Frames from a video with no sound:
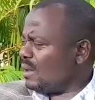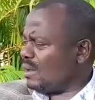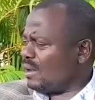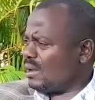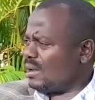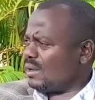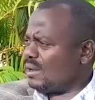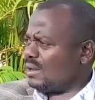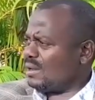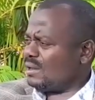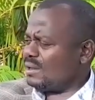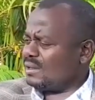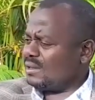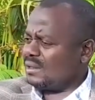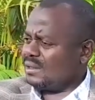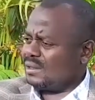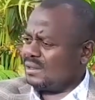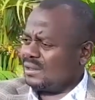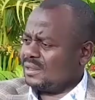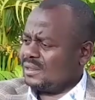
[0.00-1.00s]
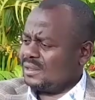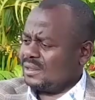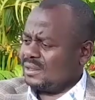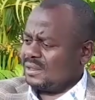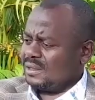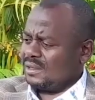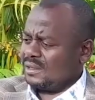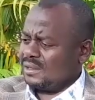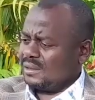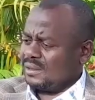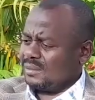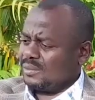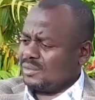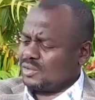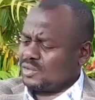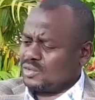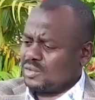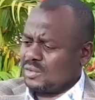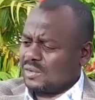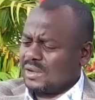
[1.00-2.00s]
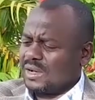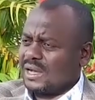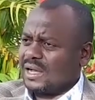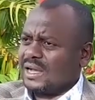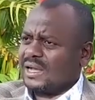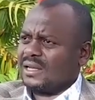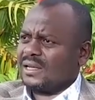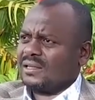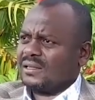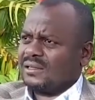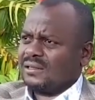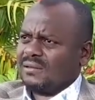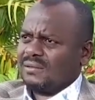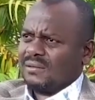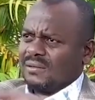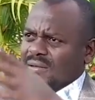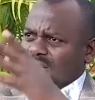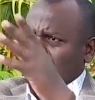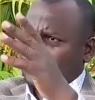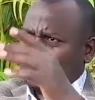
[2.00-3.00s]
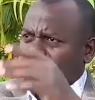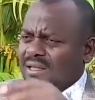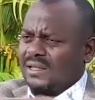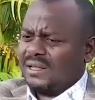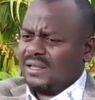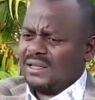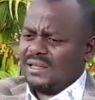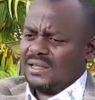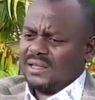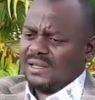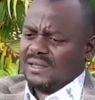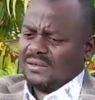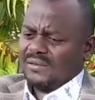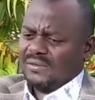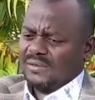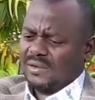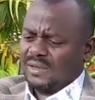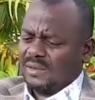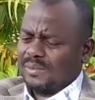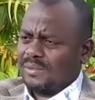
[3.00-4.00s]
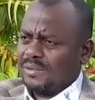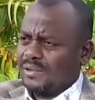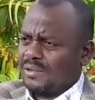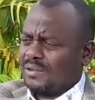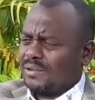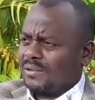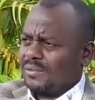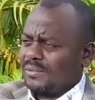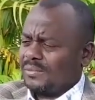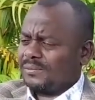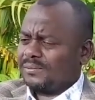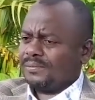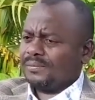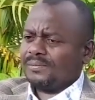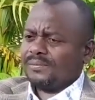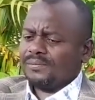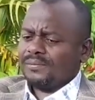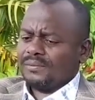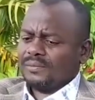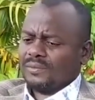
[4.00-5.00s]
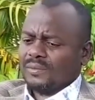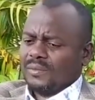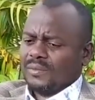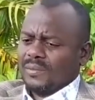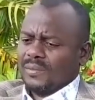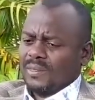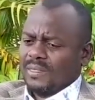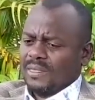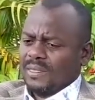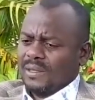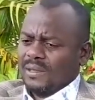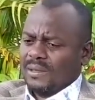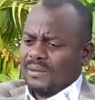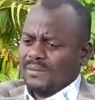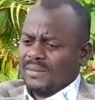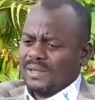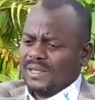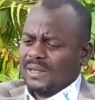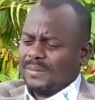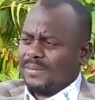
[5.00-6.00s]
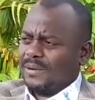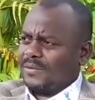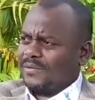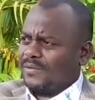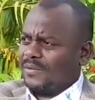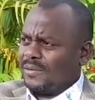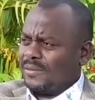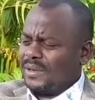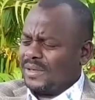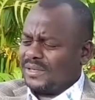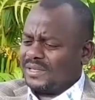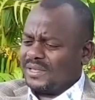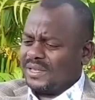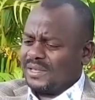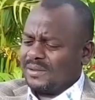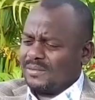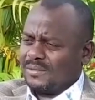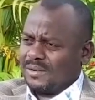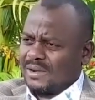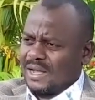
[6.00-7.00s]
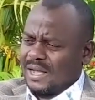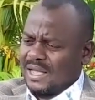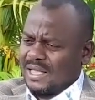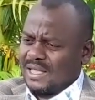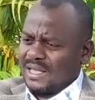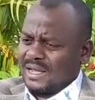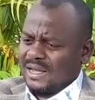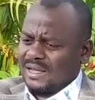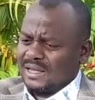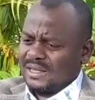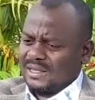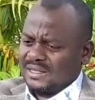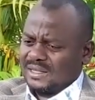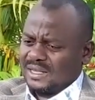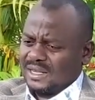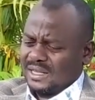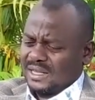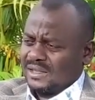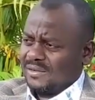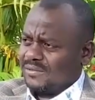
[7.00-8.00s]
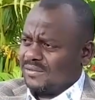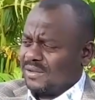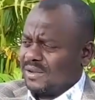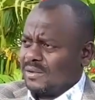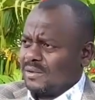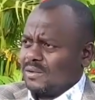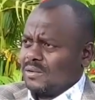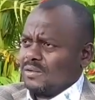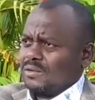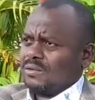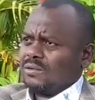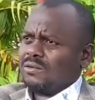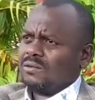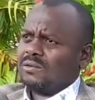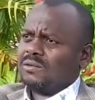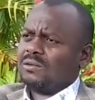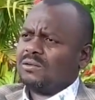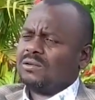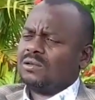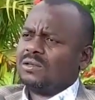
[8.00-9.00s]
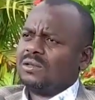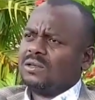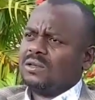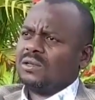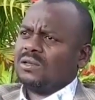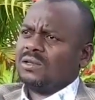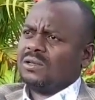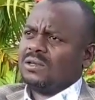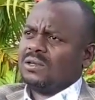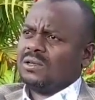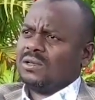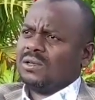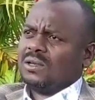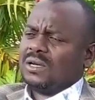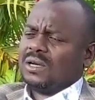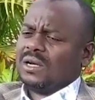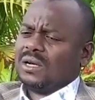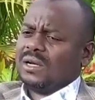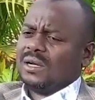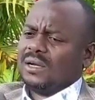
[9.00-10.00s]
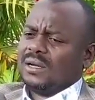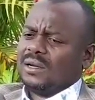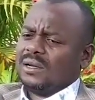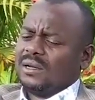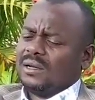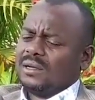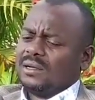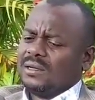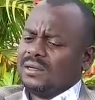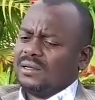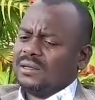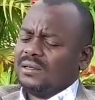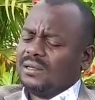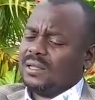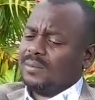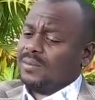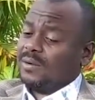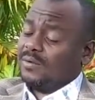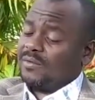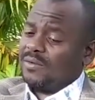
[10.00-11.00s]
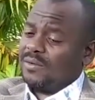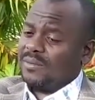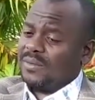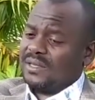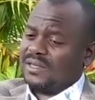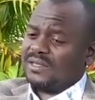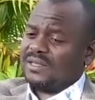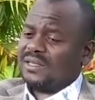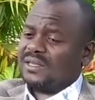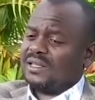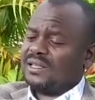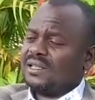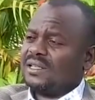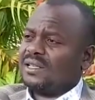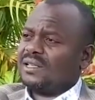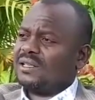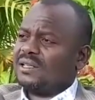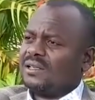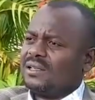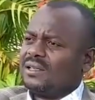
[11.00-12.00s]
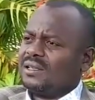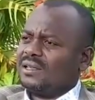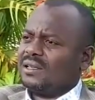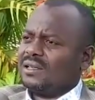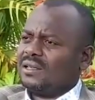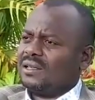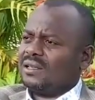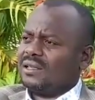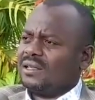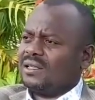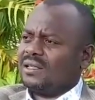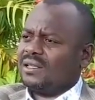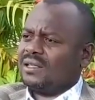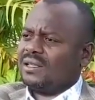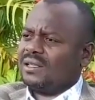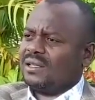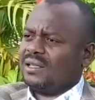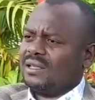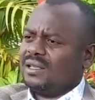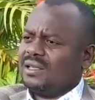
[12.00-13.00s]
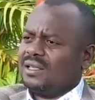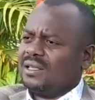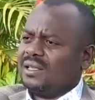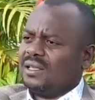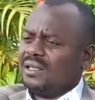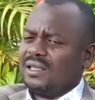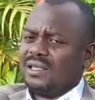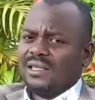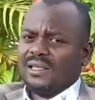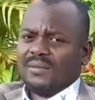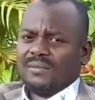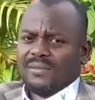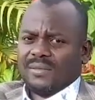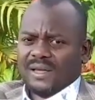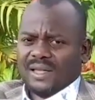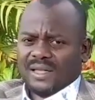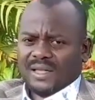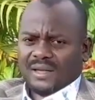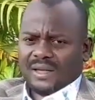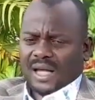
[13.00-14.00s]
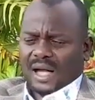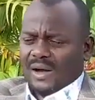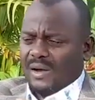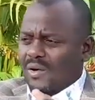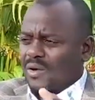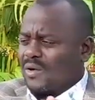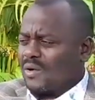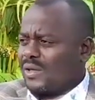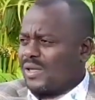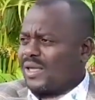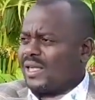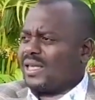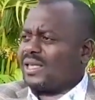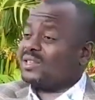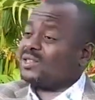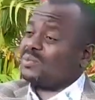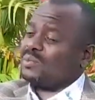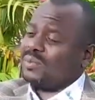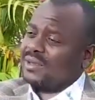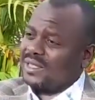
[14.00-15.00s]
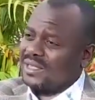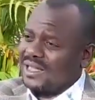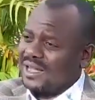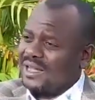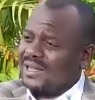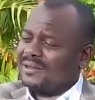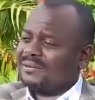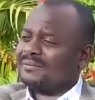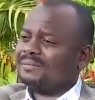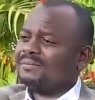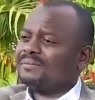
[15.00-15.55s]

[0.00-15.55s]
uh, Busoga and then Fort Porto. But the performance in Uganda is relatively good. Uh, the performance in, in, in, in, in, in Ankole is better.